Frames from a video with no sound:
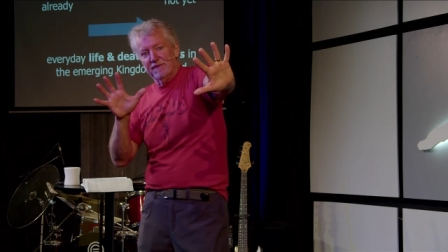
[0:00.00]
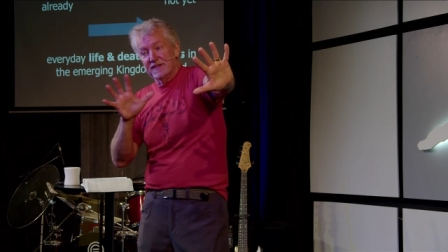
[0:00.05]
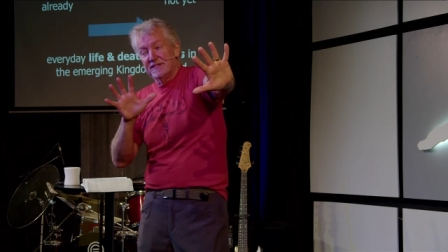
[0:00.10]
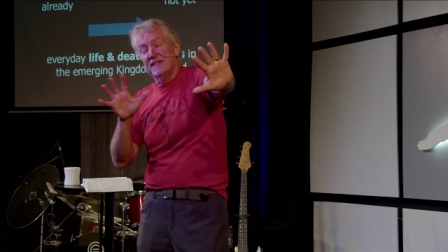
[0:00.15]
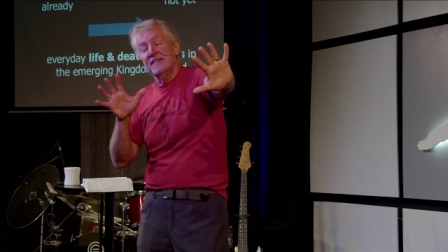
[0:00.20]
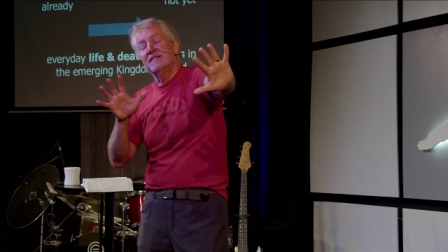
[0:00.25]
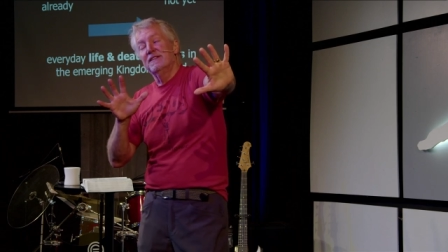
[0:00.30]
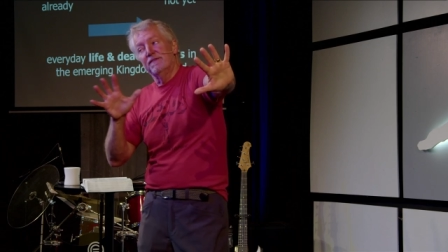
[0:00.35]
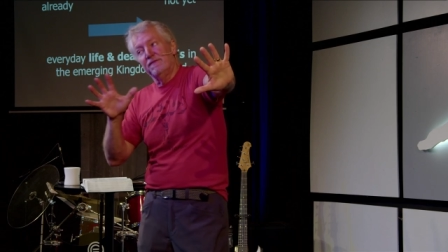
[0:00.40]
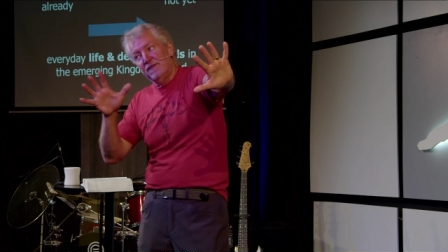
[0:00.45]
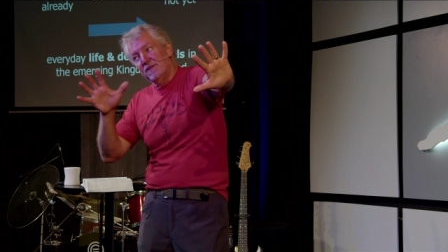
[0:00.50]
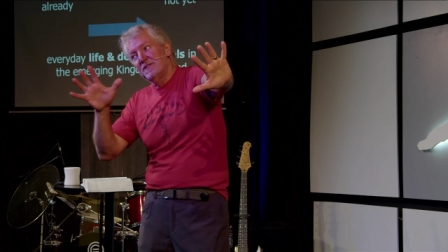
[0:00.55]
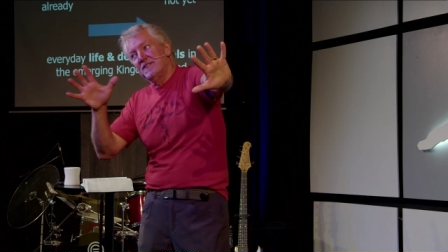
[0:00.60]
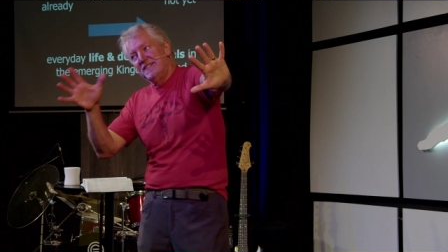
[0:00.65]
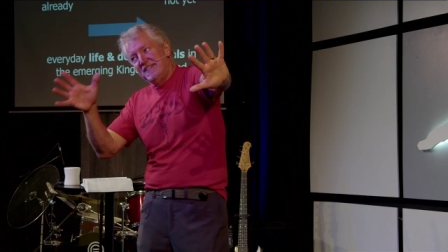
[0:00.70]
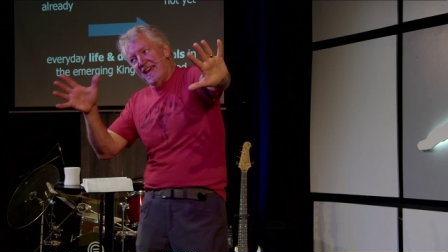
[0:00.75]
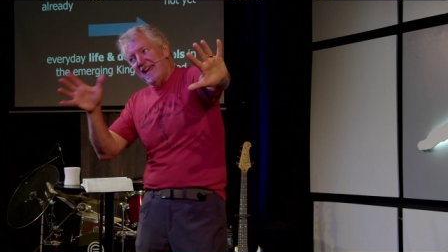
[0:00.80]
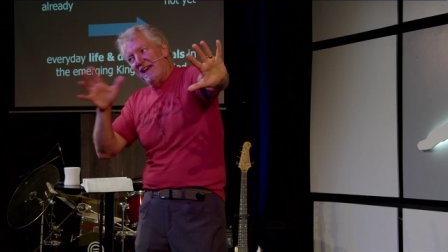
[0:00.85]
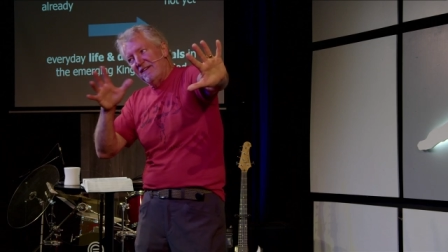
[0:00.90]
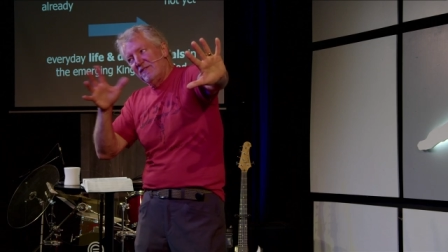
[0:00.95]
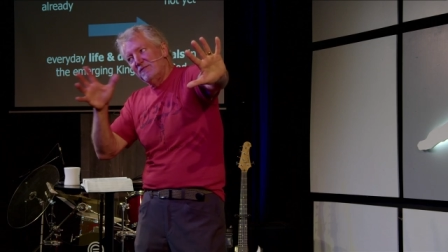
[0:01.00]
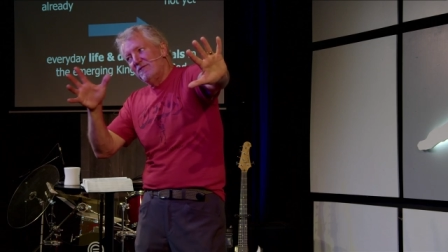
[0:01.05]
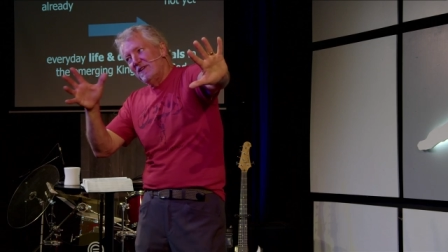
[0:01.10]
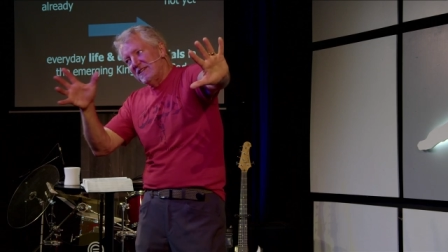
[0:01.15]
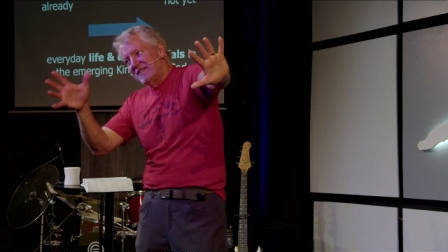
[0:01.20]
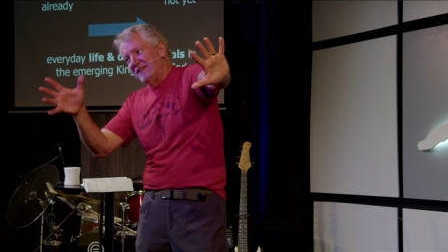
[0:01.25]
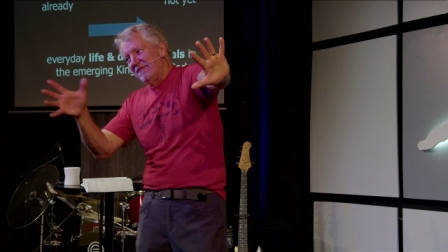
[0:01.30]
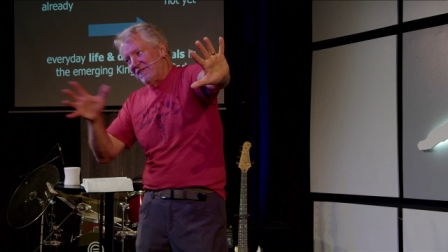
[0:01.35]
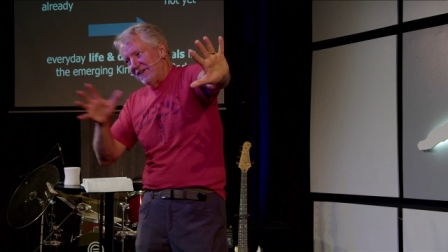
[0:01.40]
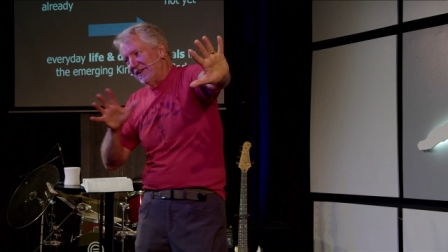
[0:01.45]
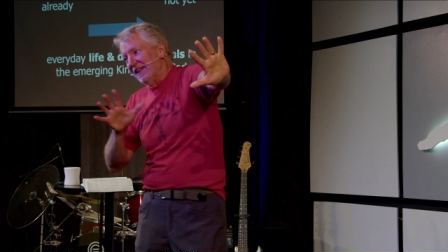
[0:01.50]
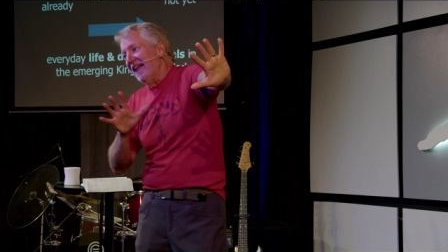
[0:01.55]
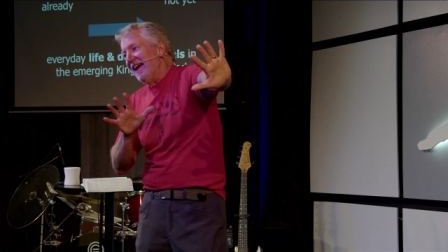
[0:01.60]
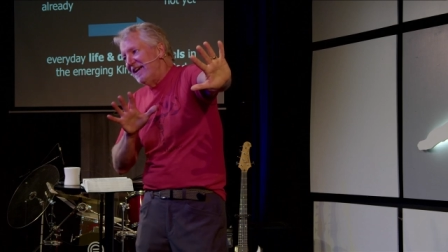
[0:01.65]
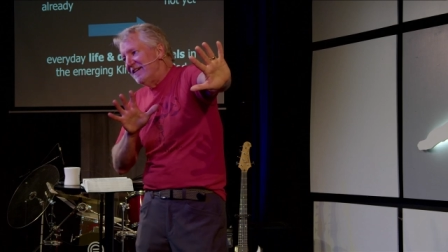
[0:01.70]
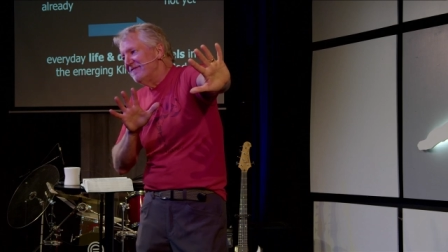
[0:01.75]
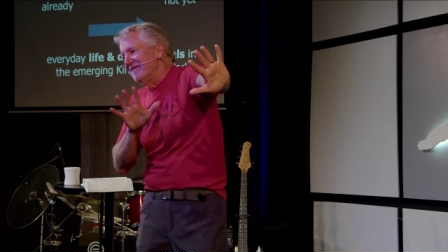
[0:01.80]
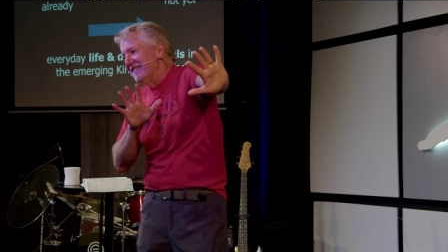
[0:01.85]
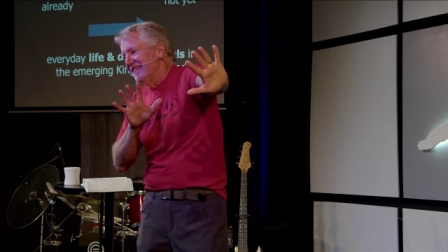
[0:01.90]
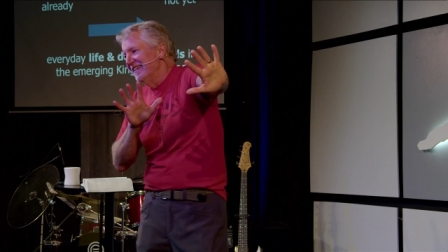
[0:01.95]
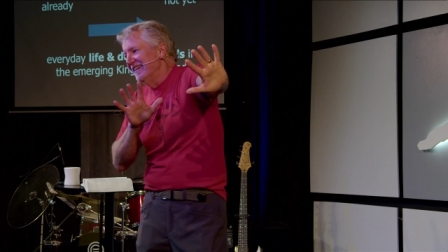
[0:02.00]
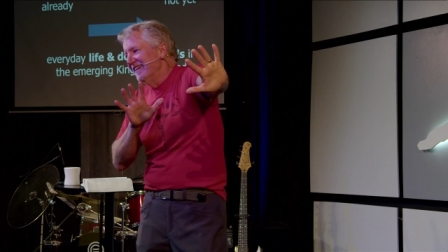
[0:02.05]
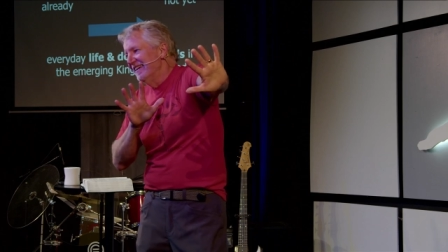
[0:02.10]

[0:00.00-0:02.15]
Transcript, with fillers: this is the first day of the rest of your life.